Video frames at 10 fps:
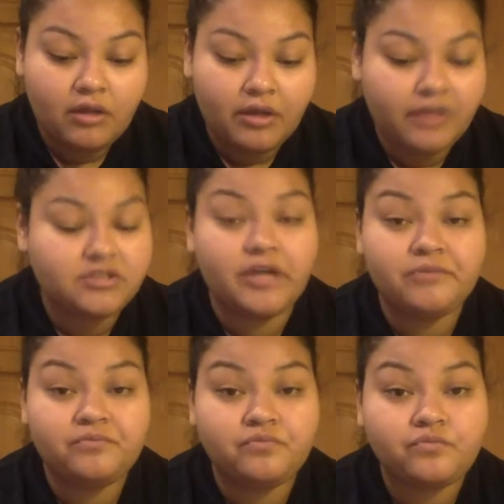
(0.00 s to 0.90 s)
Like I
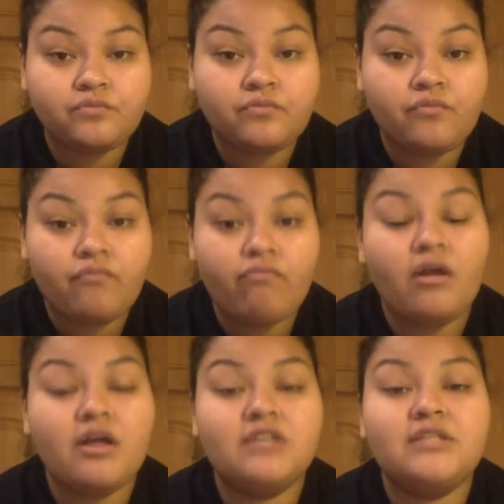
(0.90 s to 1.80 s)
said,
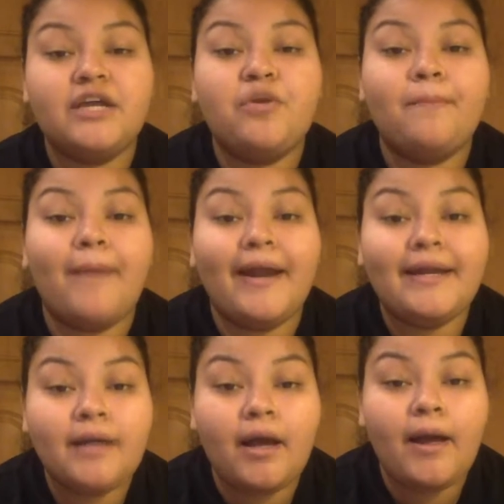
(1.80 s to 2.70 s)
it's like you're
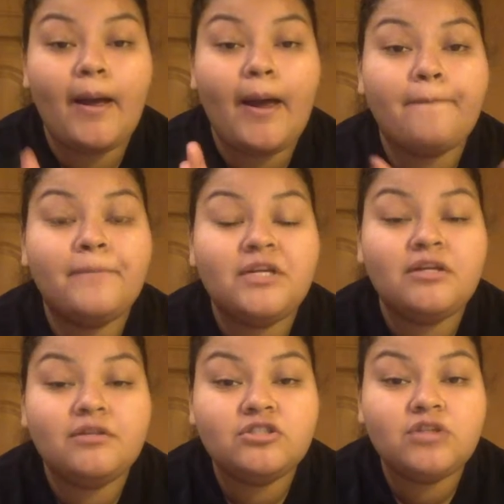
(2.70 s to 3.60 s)
biting a
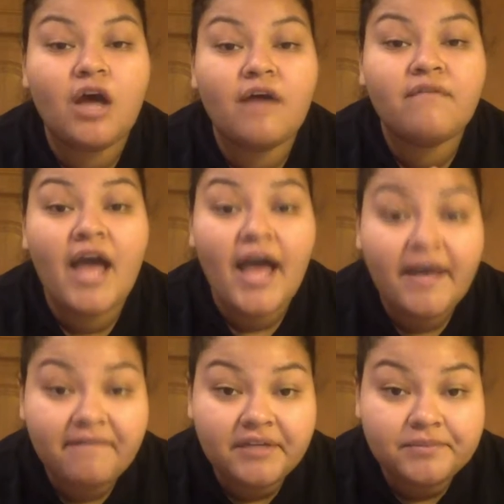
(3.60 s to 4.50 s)
piece of
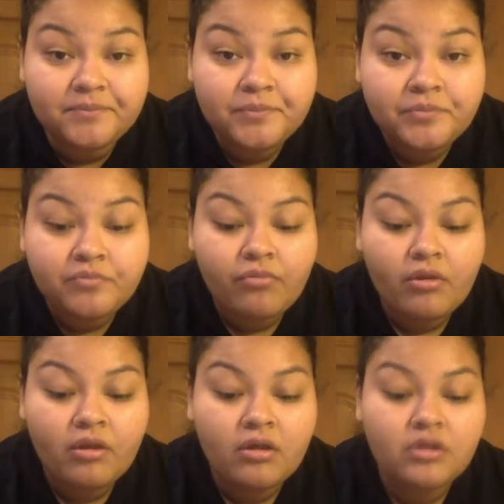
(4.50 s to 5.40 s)
heaven.
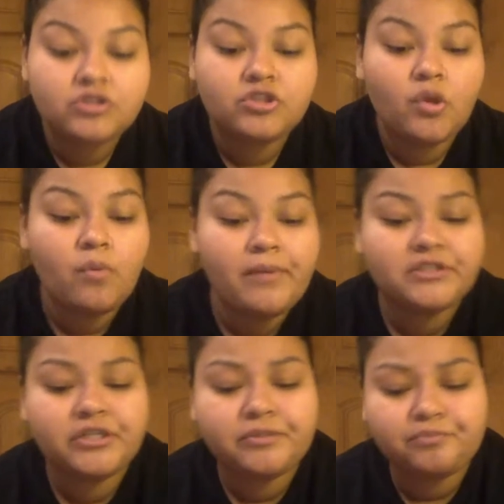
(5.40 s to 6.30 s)
So
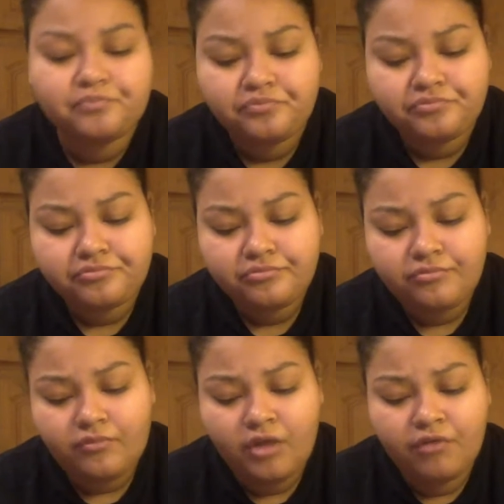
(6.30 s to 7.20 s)
amazing,
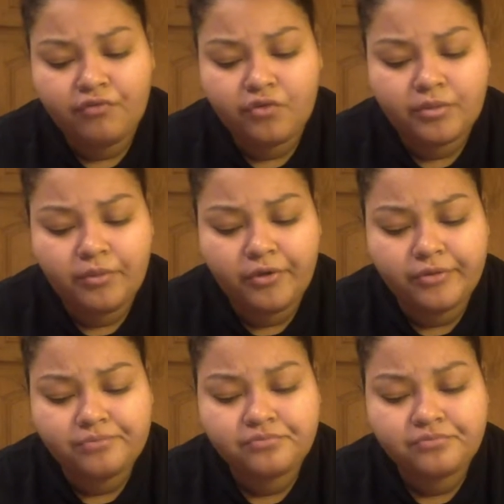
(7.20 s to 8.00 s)
affordable,